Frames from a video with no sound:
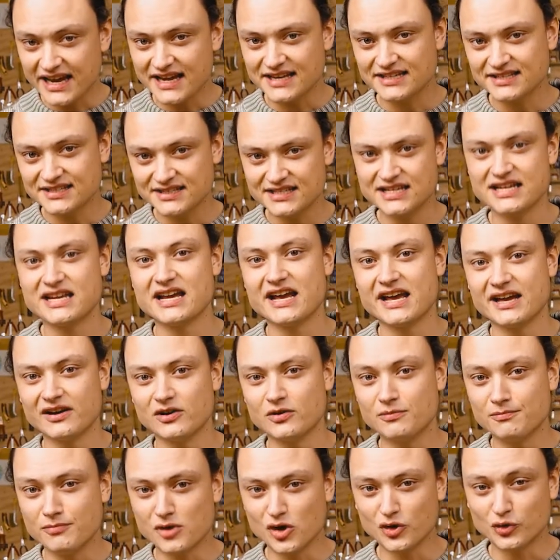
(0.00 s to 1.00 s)

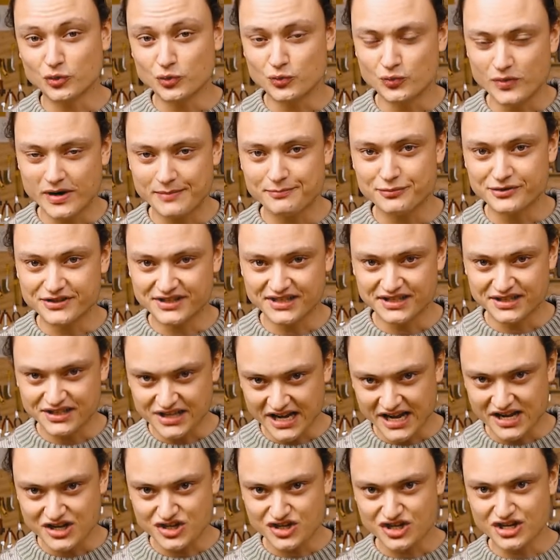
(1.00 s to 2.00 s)
STL model
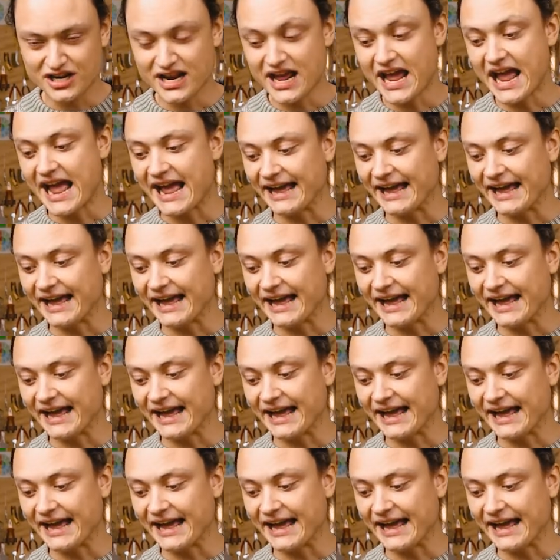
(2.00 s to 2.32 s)
representation